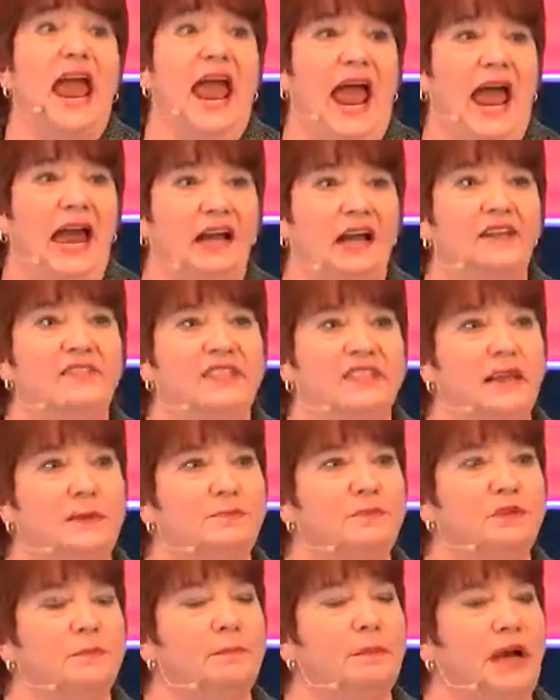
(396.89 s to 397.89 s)
and I've
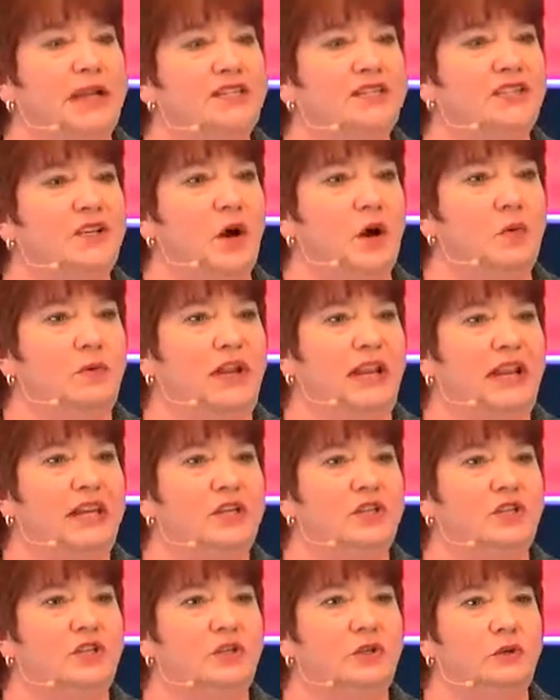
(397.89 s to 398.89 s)
skipped my stone
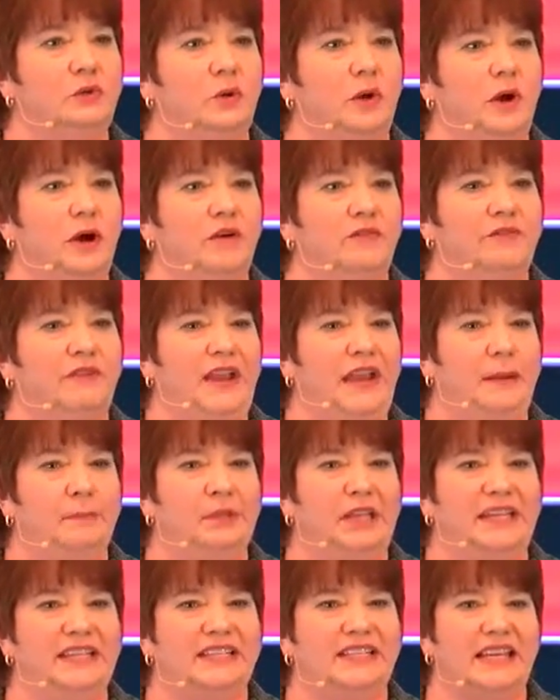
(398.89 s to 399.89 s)
into
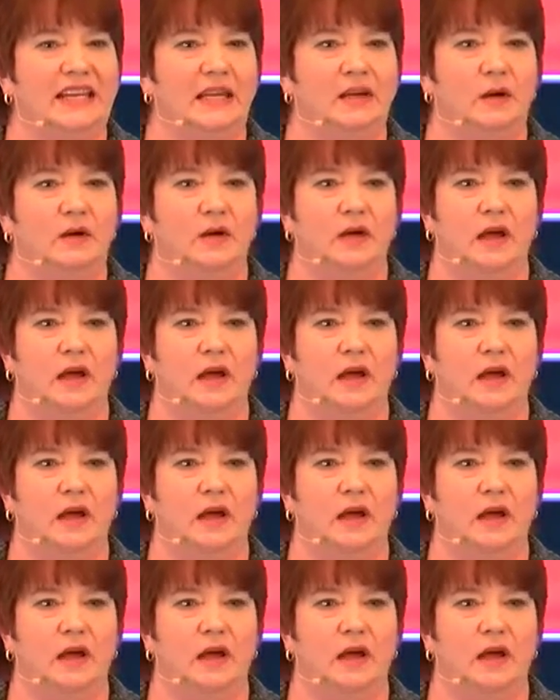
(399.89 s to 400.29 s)
families in